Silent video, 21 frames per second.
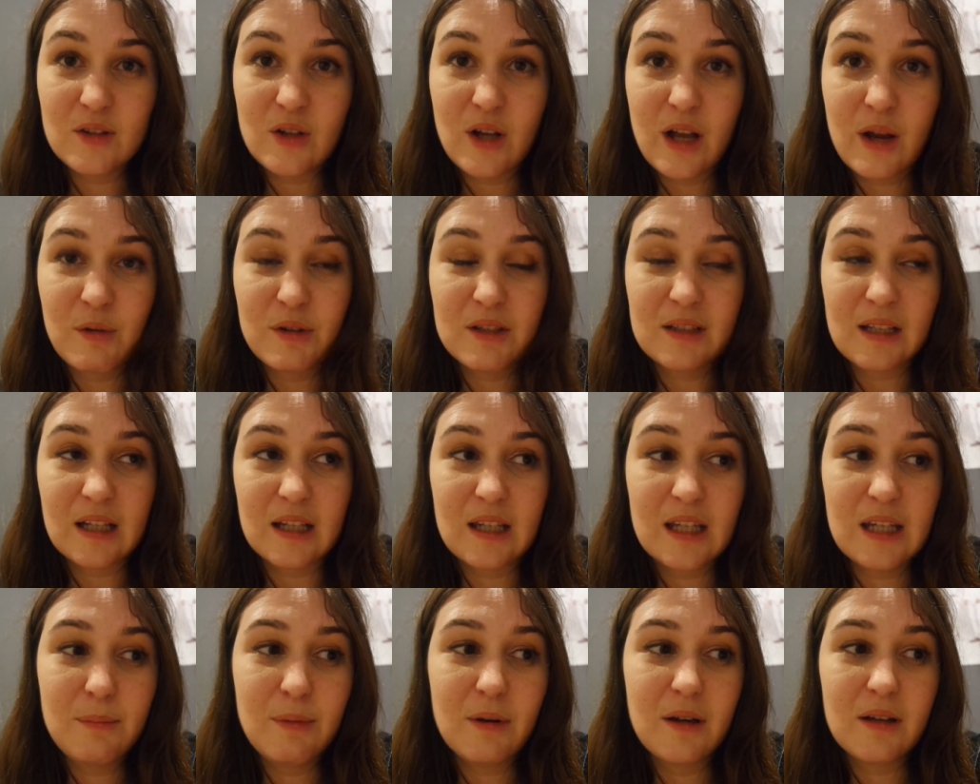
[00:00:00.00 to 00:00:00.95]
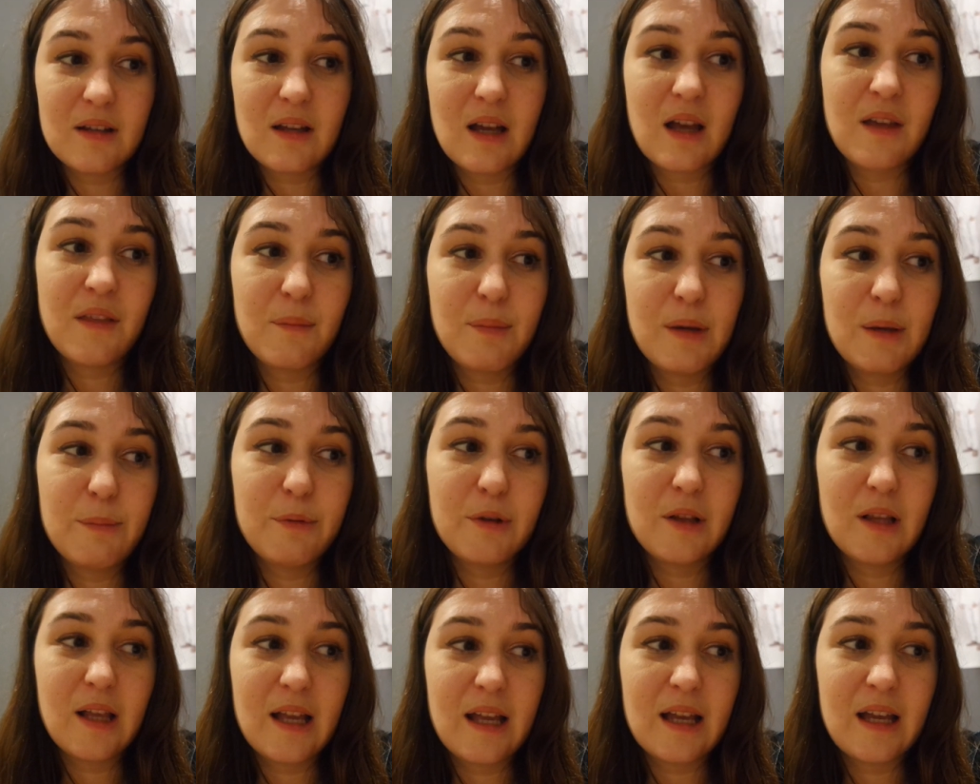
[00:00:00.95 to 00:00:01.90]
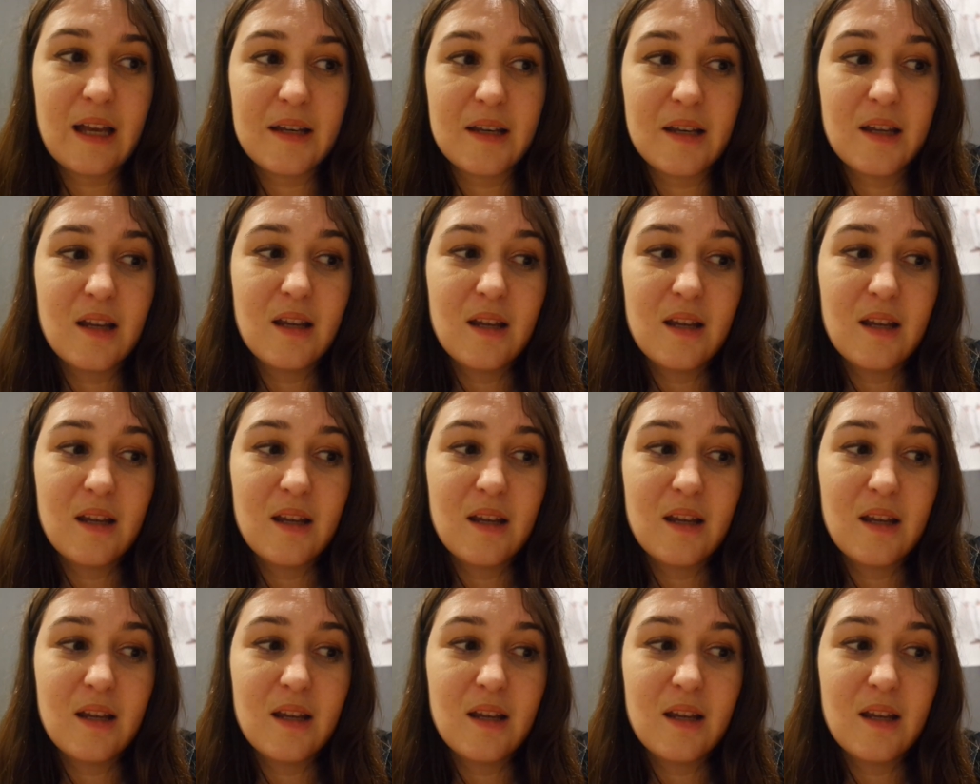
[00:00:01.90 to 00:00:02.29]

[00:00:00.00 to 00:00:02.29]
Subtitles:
so I was lucky, but other people had